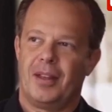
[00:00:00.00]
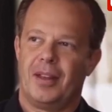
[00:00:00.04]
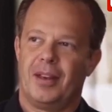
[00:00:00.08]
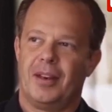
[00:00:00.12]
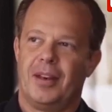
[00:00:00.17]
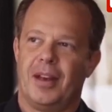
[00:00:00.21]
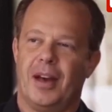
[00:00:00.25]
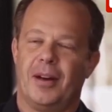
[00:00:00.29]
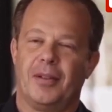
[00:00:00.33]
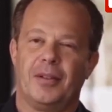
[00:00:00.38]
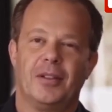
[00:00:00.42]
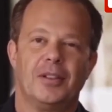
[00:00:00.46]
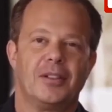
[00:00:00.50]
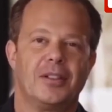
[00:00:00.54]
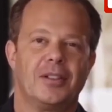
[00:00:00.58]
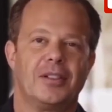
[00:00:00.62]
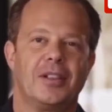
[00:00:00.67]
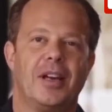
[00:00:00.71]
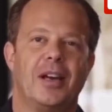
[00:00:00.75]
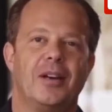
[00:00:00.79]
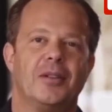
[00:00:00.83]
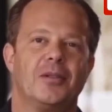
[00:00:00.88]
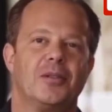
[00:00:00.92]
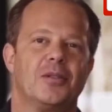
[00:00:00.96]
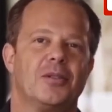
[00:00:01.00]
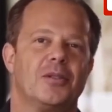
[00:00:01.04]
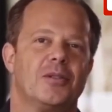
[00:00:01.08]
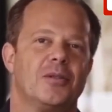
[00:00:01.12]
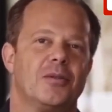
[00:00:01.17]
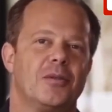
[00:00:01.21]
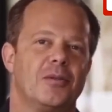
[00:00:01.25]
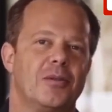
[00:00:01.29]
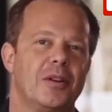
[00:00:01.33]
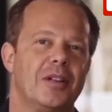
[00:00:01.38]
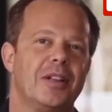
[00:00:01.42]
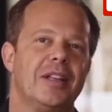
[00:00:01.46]
Now, this sounds
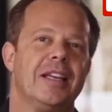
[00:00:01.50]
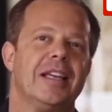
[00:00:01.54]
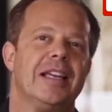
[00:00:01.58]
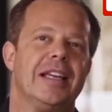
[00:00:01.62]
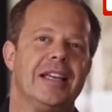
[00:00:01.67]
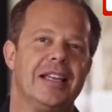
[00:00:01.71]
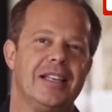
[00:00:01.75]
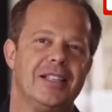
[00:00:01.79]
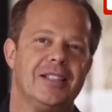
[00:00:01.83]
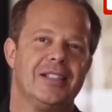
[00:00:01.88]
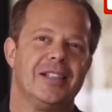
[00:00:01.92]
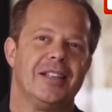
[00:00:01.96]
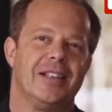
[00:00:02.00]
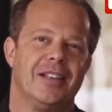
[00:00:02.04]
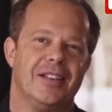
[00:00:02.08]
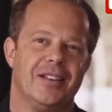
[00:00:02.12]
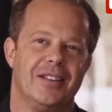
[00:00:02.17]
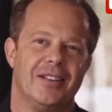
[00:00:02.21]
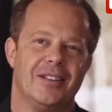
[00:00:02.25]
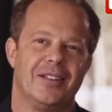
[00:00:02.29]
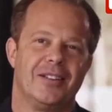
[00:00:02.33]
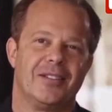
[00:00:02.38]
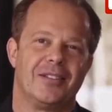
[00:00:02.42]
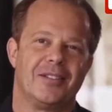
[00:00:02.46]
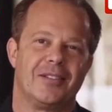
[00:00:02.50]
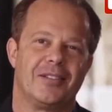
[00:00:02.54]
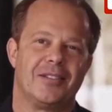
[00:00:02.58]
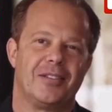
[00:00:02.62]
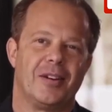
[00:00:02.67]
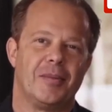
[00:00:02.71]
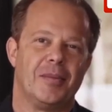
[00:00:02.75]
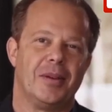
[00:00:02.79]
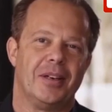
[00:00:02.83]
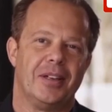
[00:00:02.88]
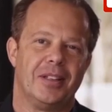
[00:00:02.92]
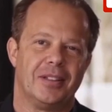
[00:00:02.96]
really easy
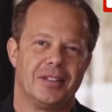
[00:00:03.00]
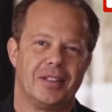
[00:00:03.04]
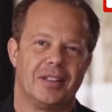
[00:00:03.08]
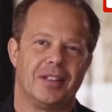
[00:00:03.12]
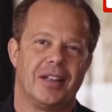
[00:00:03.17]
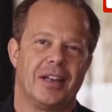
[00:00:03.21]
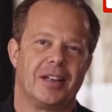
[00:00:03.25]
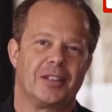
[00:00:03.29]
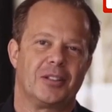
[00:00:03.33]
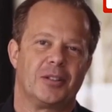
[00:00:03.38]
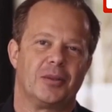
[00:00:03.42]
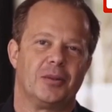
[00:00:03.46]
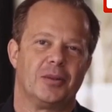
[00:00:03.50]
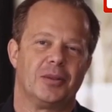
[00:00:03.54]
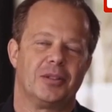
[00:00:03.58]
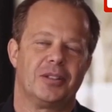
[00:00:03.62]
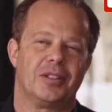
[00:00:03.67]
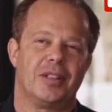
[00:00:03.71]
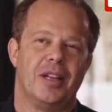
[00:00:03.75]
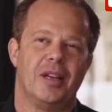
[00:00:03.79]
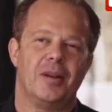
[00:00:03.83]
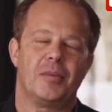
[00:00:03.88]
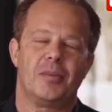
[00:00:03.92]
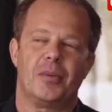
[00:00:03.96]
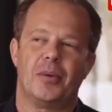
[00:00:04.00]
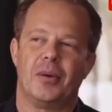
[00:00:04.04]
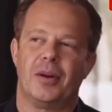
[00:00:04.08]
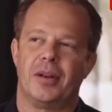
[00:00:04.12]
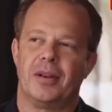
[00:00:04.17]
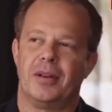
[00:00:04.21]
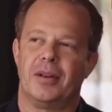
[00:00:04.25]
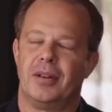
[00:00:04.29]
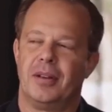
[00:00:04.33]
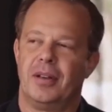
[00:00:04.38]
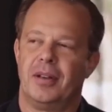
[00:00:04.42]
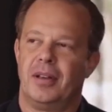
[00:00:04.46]
from an intellectual
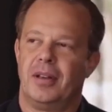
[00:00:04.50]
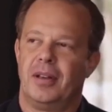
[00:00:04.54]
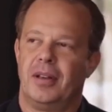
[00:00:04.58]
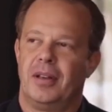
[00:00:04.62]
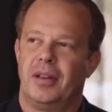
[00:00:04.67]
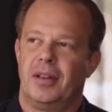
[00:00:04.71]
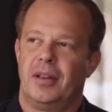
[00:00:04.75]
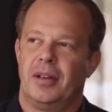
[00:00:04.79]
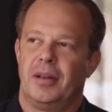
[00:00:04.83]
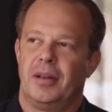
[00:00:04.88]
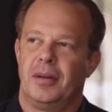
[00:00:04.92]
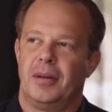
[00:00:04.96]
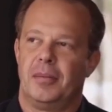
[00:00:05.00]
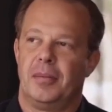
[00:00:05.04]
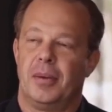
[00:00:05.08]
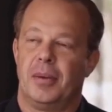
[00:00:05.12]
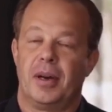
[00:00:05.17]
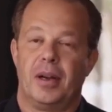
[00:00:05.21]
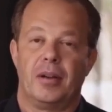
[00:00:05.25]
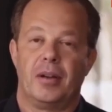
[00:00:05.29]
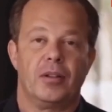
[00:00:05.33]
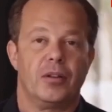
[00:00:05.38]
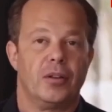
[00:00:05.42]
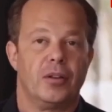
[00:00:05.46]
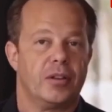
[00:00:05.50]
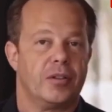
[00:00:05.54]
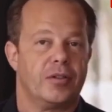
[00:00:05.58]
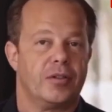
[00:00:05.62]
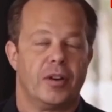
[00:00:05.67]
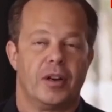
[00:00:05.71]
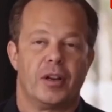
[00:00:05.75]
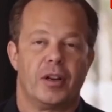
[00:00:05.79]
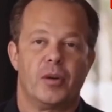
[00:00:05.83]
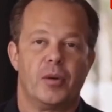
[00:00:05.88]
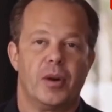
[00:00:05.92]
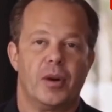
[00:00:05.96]
standpoint, but I learned
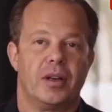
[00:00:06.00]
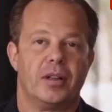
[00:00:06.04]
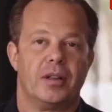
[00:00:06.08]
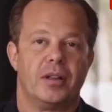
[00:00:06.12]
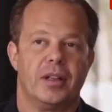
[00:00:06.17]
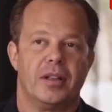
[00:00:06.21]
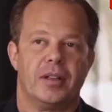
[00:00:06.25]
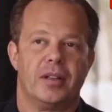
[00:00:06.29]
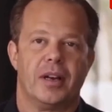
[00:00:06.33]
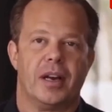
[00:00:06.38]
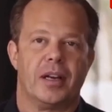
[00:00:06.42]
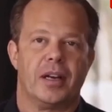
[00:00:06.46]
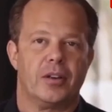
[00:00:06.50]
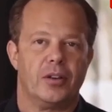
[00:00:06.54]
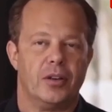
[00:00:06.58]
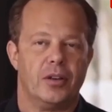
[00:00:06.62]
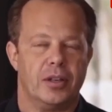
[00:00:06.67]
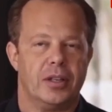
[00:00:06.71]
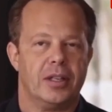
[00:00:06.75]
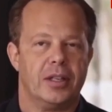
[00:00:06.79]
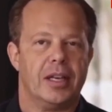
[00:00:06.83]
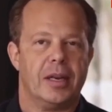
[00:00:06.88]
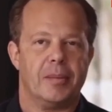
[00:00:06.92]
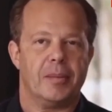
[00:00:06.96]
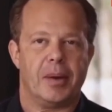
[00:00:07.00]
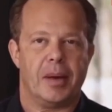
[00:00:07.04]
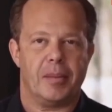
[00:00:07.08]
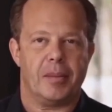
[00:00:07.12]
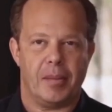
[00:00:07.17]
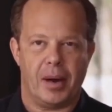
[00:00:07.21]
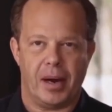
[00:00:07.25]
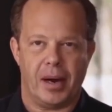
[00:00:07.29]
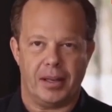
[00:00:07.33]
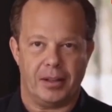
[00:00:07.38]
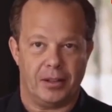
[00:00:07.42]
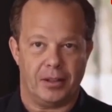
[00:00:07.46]
very quickly that I couldn't get my
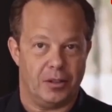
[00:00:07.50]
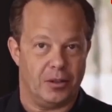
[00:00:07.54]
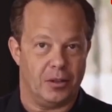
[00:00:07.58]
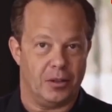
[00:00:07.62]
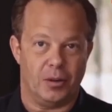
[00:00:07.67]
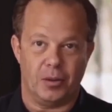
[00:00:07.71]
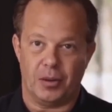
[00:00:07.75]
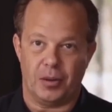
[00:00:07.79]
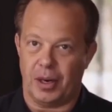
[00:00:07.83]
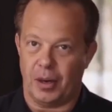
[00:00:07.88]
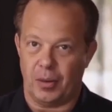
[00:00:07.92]
mind to do what I